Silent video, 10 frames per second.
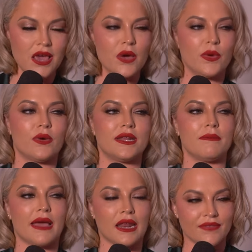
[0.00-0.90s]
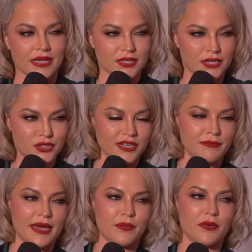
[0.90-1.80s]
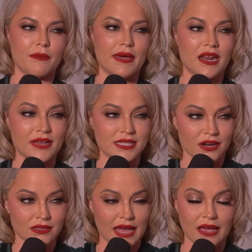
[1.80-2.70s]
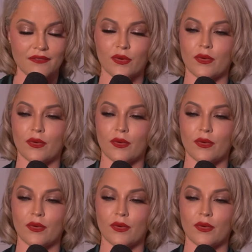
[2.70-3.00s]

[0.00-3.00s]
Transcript: Yeah. We want to manifest our dream, man. We want to manifest our life.